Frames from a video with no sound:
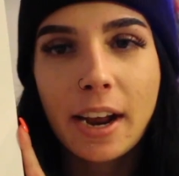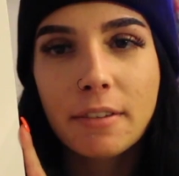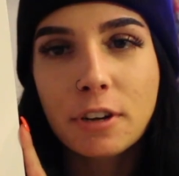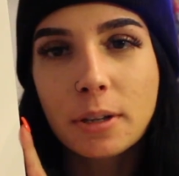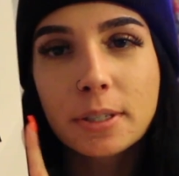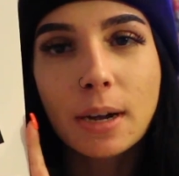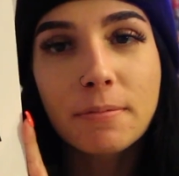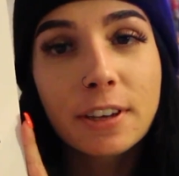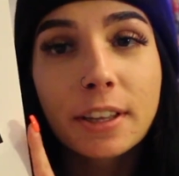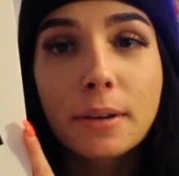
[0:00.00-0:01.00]
I have Nonstop
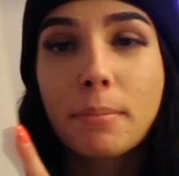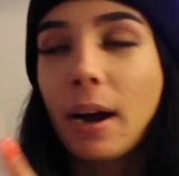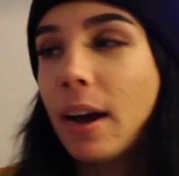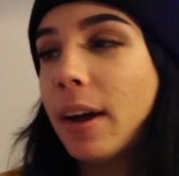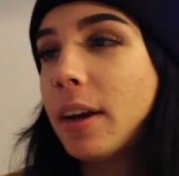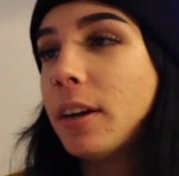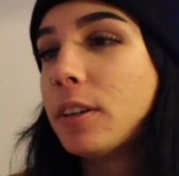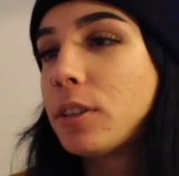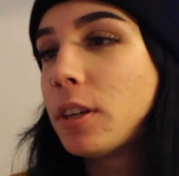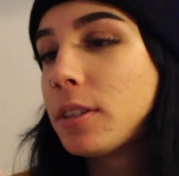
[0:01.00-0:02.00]
Feeling by
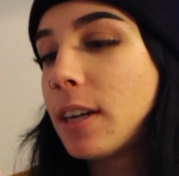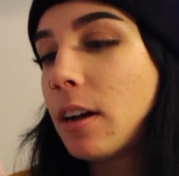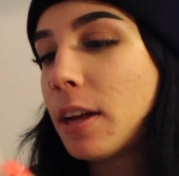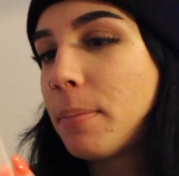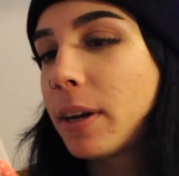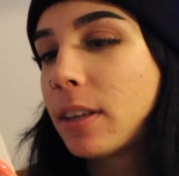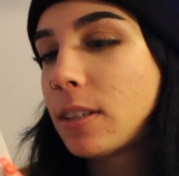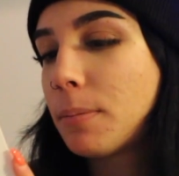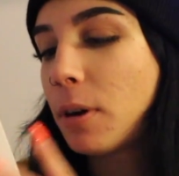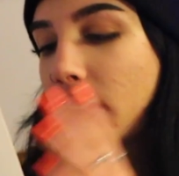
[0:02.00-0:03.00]
Turnstile. I picked this
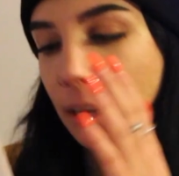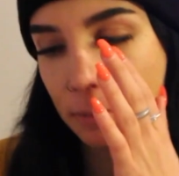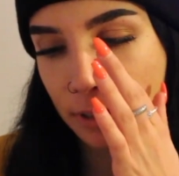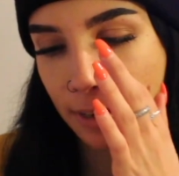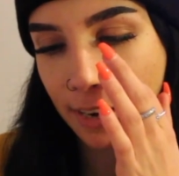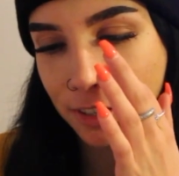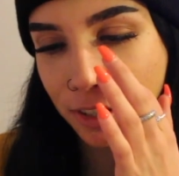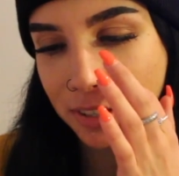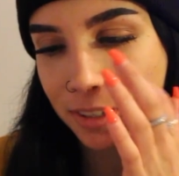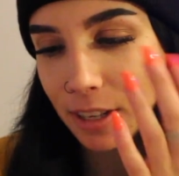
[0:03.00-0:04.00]
up on Amazon
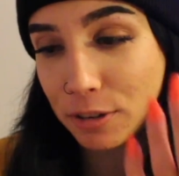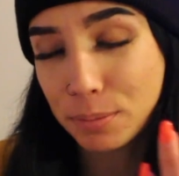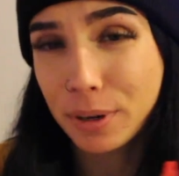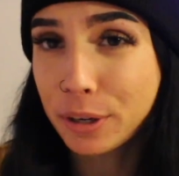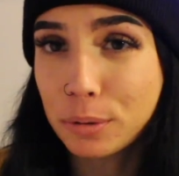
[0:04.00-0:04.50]
actually, so that was pretty